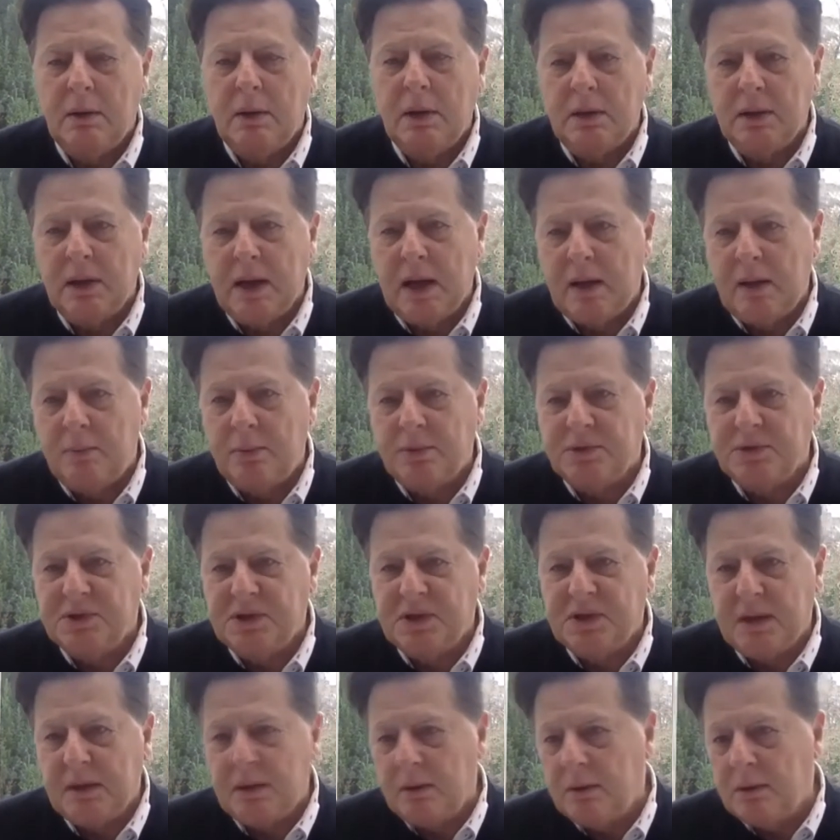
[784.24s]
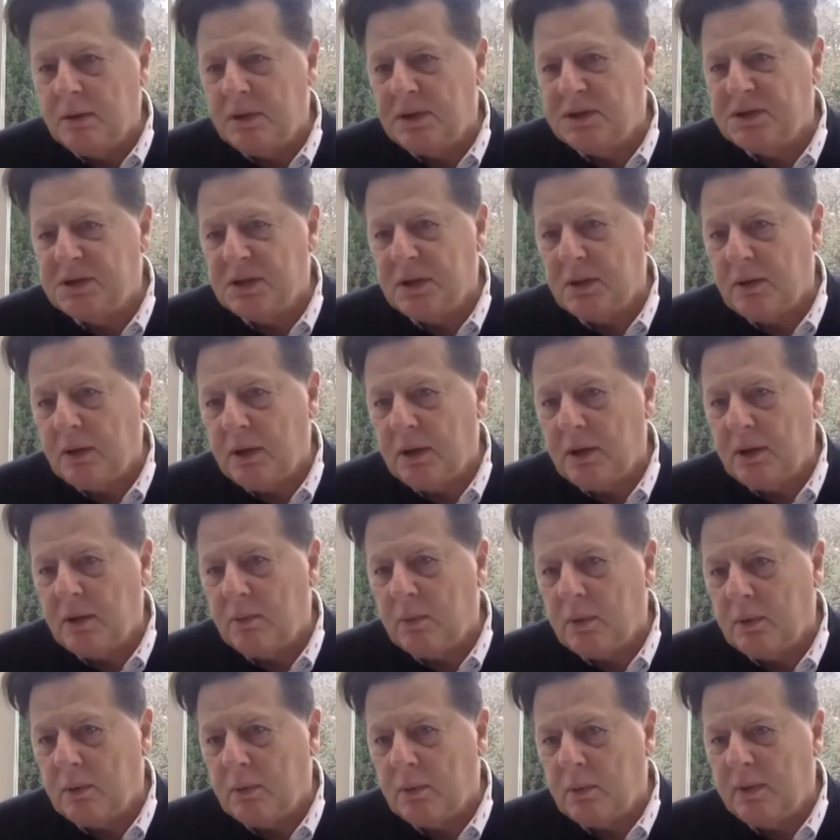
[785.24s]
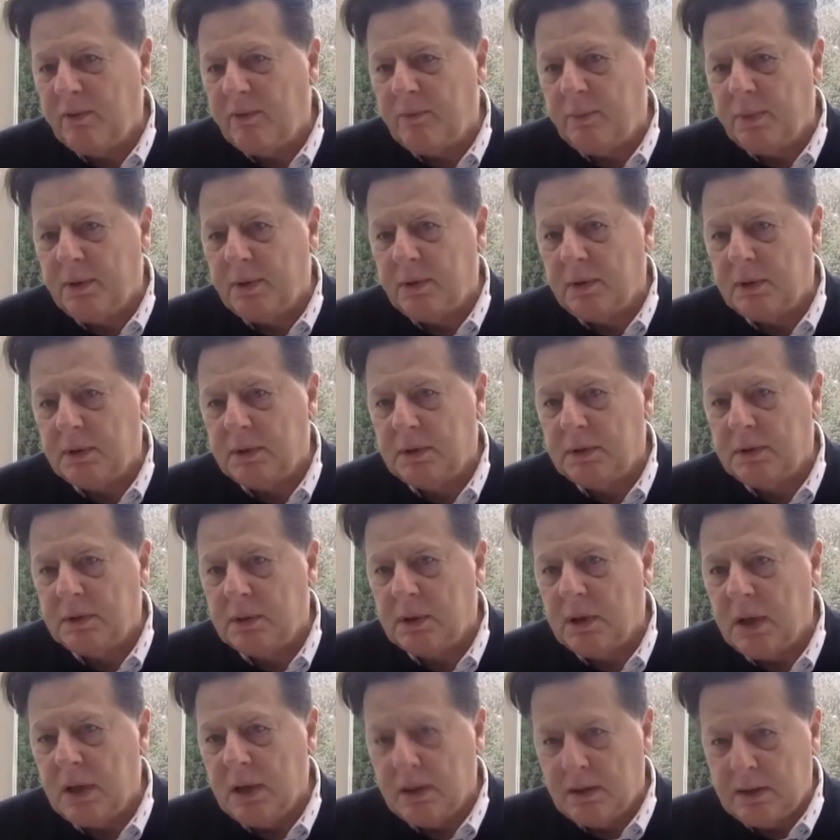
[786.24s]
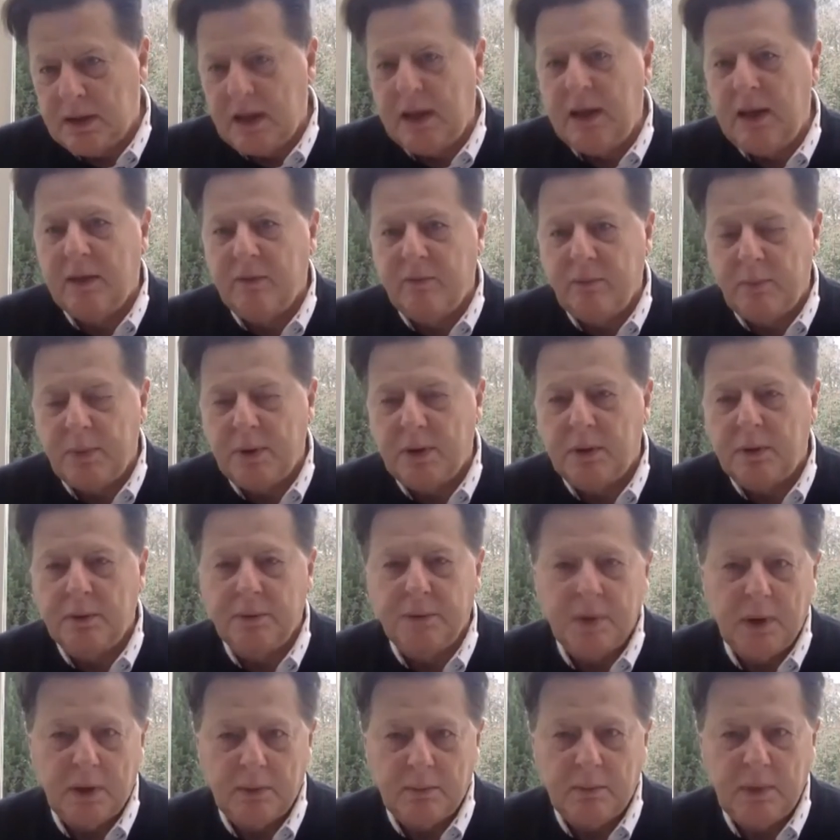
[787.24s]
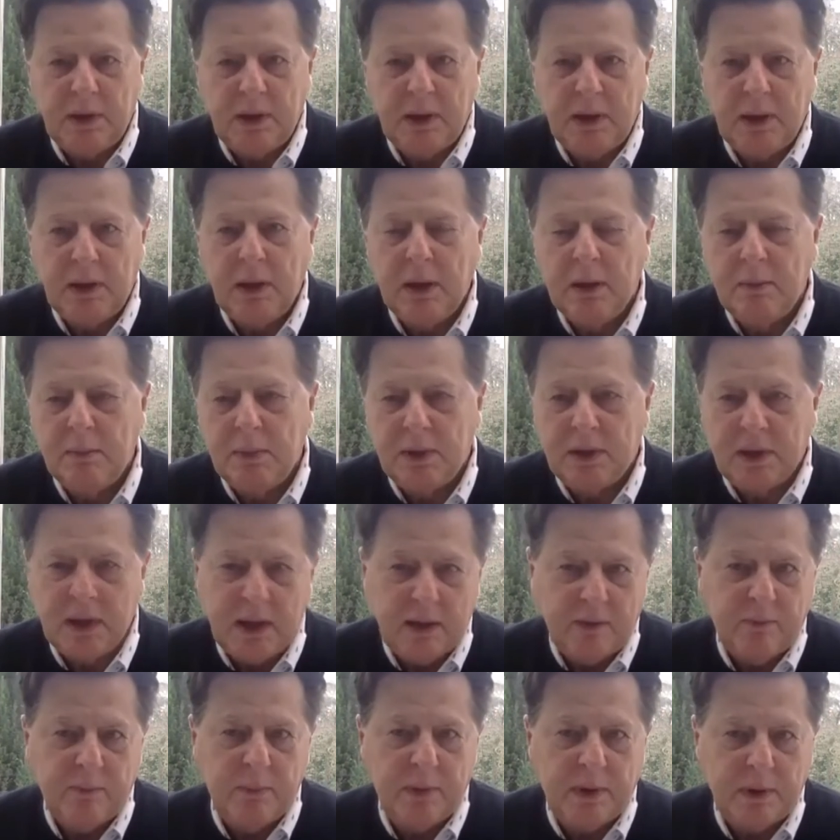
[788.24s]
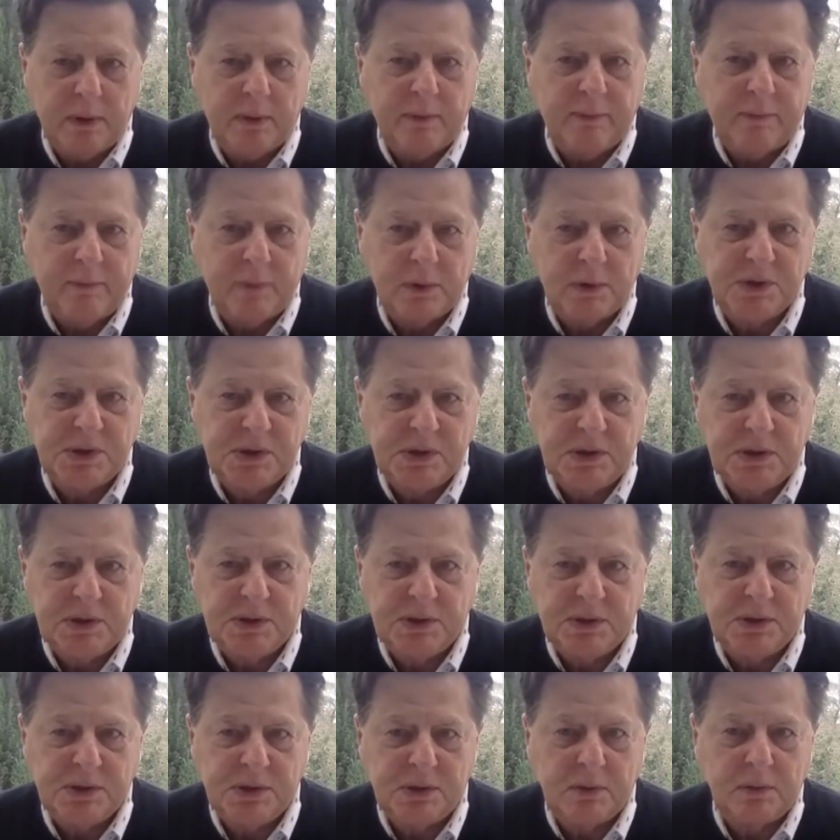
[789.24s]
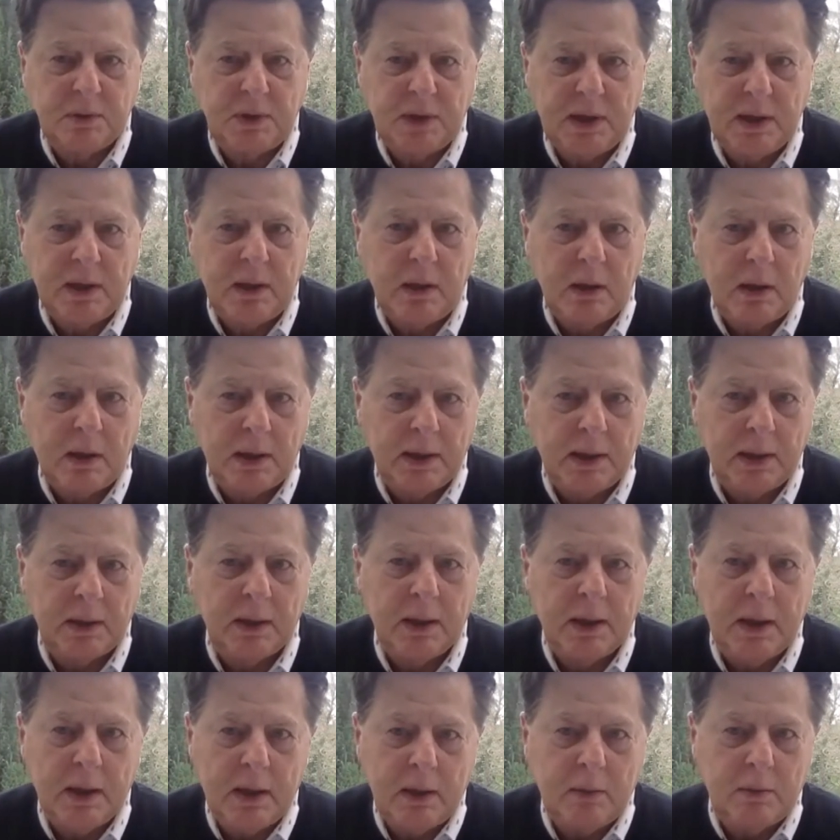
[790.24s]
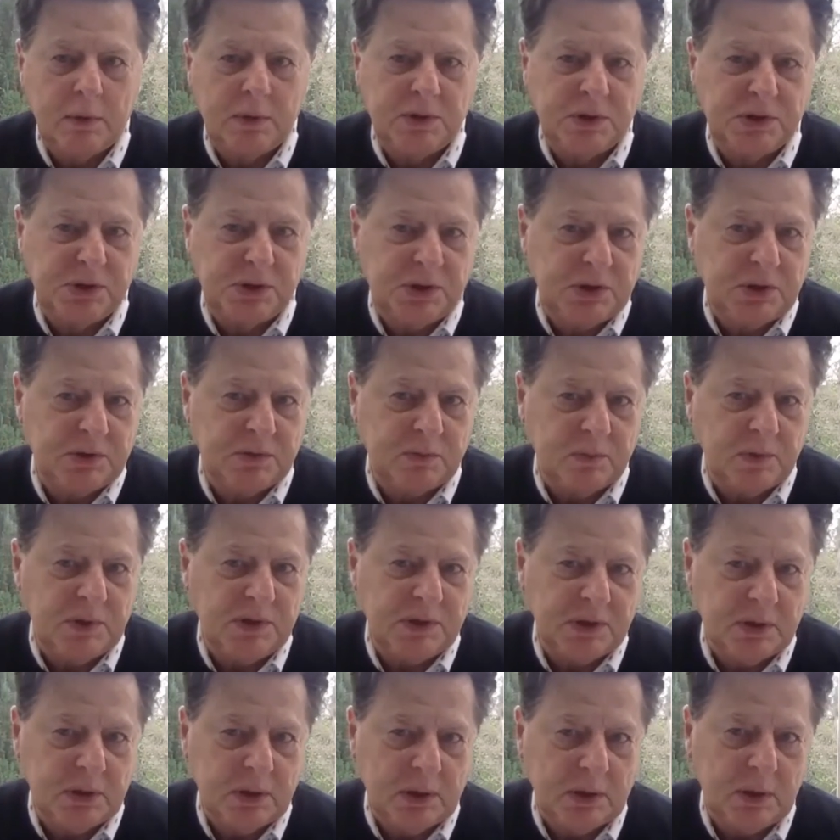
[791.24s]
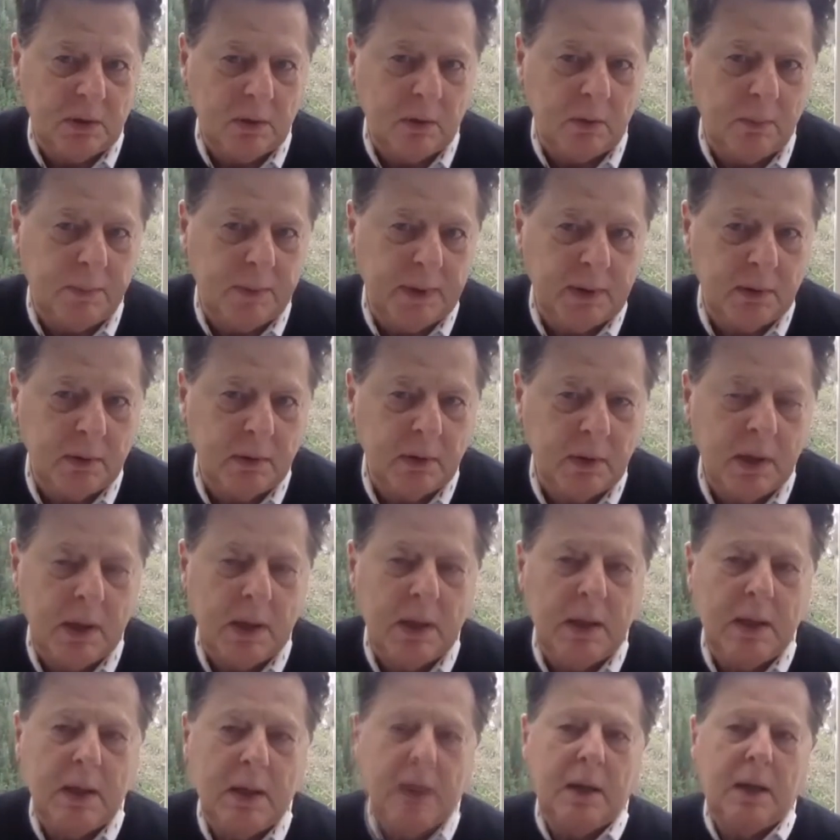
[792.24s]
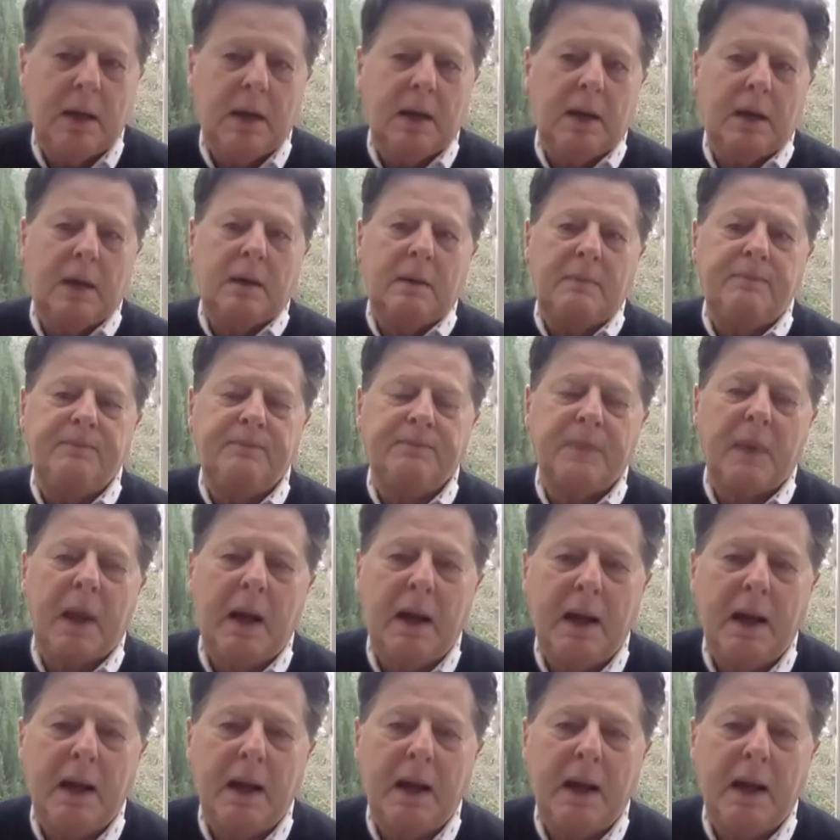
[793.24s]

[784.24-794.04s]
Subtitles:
in Cabo San Lucas area, where they have built, not me, but they have built a Four Seasons hotel on it, which has just recently opened. So